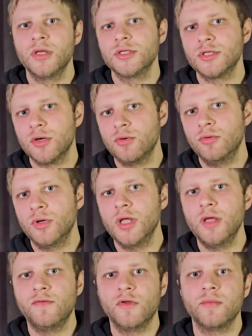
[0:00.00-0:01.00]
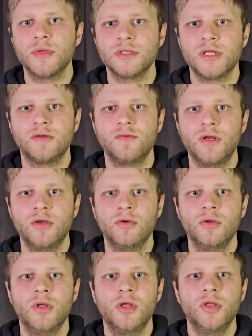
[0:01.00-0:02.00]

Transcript: so if you missed that video,